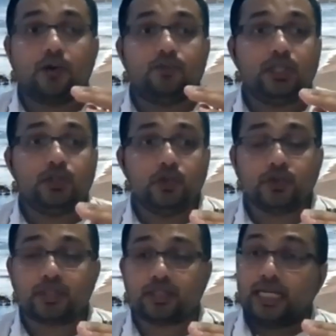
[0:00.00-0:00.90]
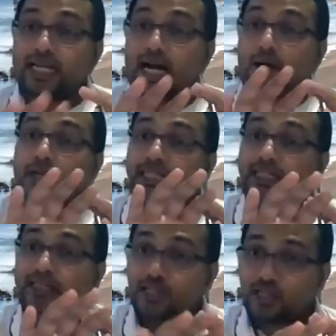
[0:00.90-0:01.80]
we use our
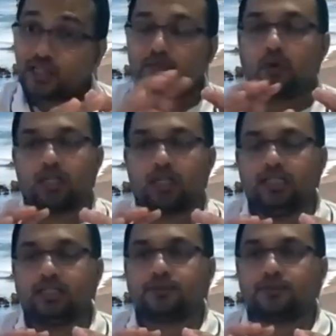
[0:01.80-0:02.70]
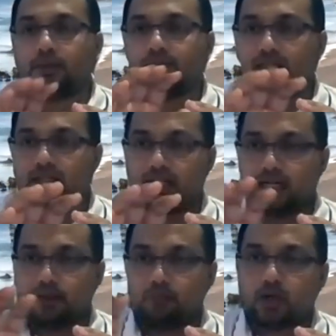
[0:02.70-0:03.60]
intention models from the
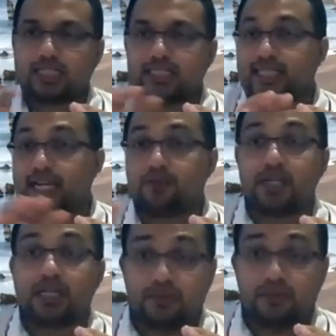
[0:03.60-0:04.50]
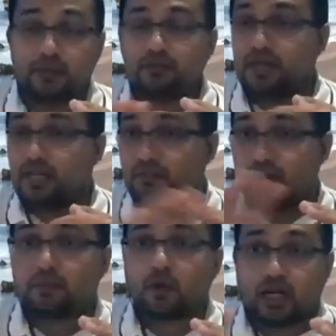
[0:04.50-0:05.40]
models that we developed. We
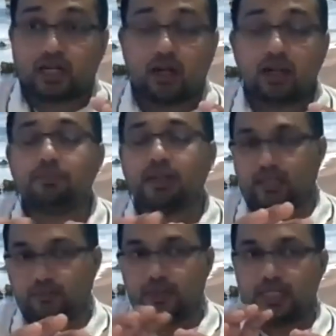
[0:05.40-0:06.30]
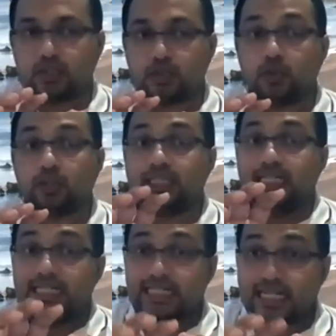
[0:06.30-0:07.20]
developed quite a lot, but we took the
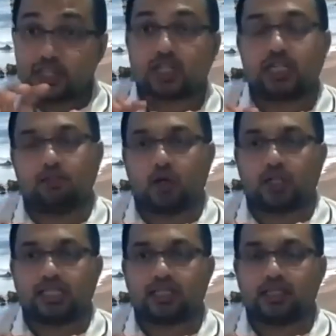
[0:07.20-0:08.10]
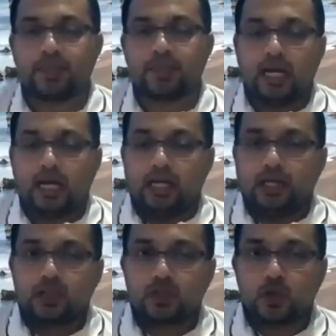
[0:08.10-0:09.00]
intentional models.
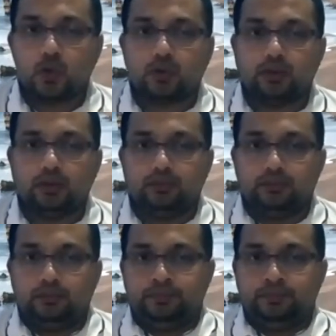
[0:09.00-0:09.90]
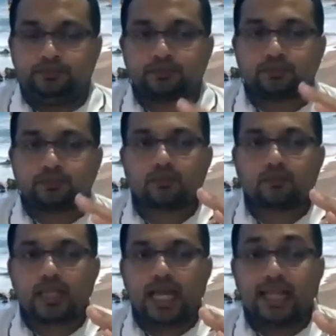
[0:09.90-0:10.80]
So, and
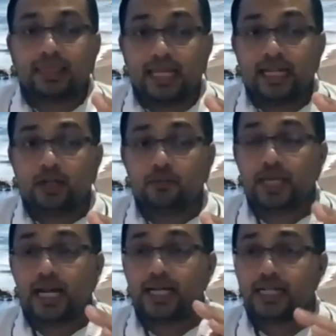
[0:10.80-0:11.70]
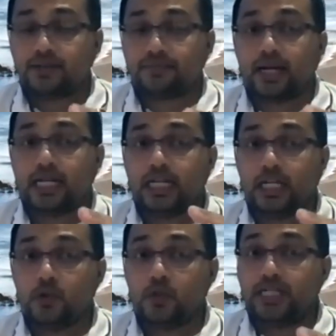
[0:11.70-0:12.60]
then we identified
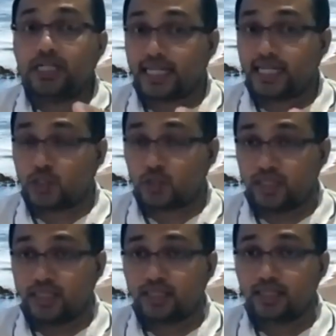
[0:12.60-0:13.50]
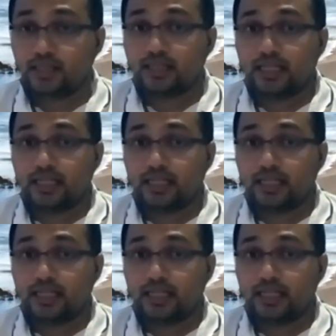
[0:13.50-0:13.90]
new design choices